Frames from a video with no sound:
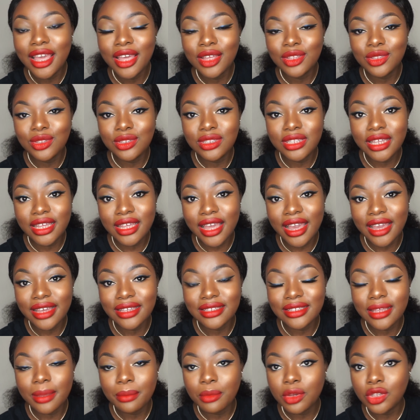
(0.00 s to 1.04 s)
Today guys,
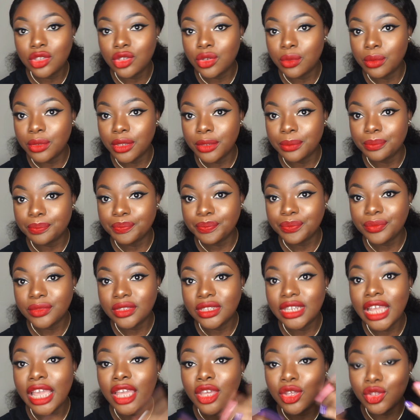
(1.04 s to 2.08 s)
I'm going to be
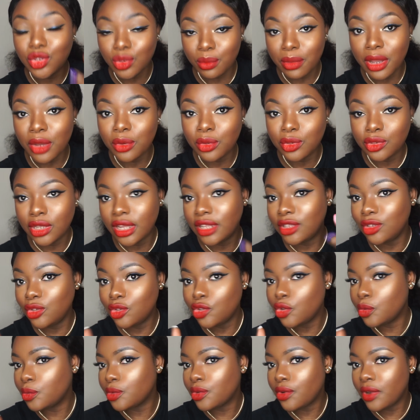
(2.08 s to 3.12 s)
thank you to my old and new
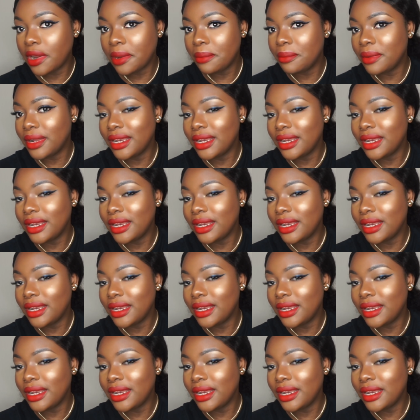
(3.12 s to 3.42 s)
subscriber.